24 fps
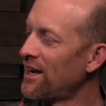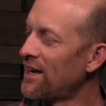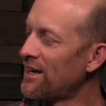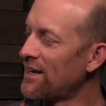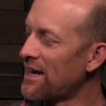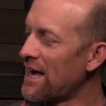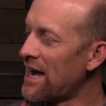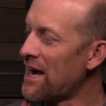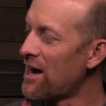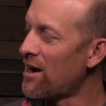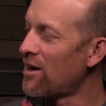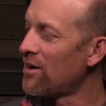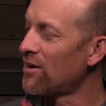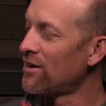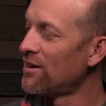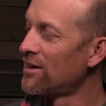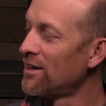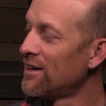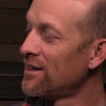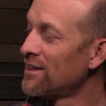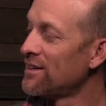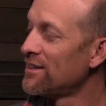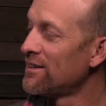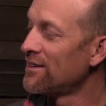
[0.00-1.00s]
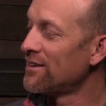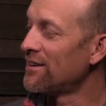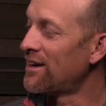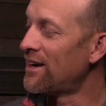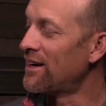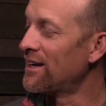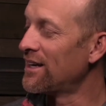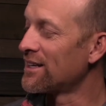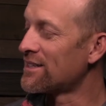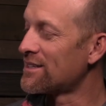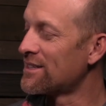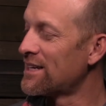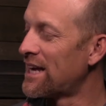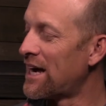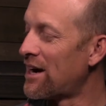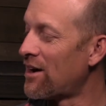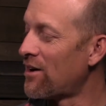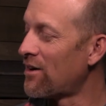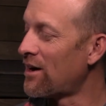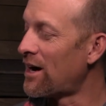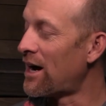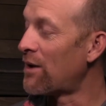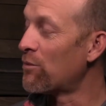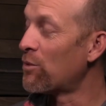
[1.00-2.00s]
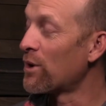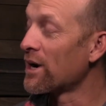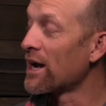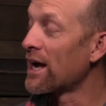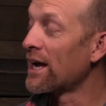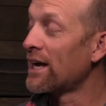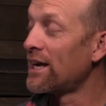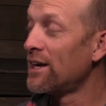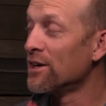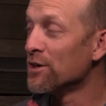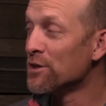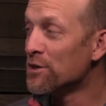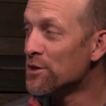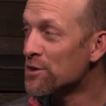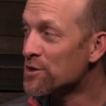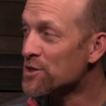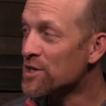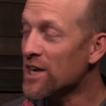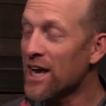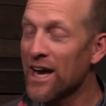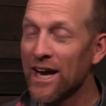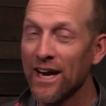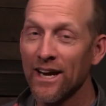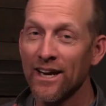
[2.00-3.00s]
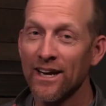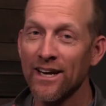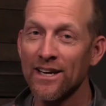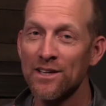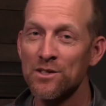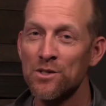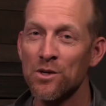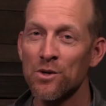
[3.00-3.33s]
And now what I hear you saying is,